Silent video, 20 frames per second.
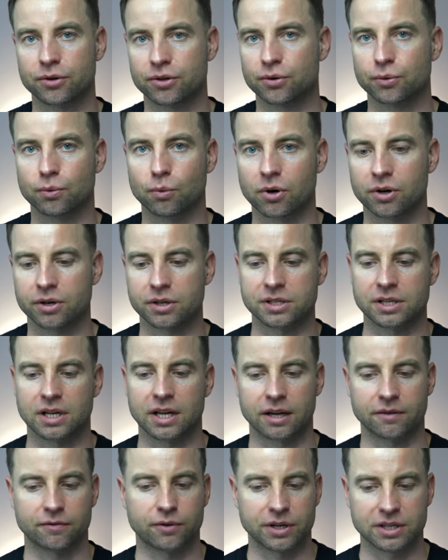2 words,
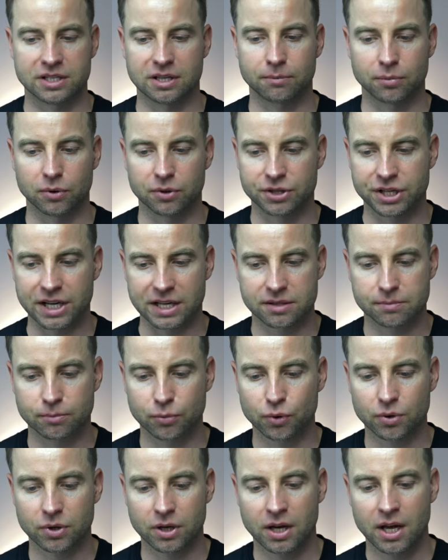like for example chess
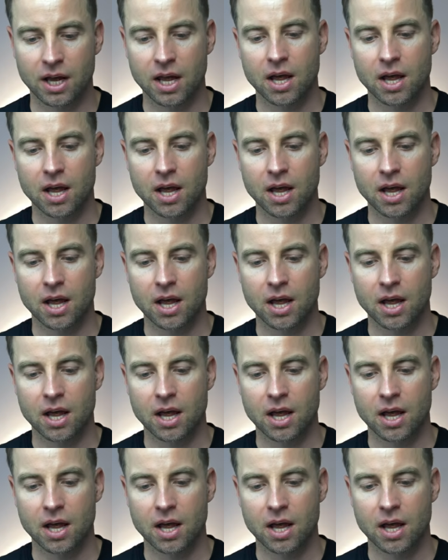book,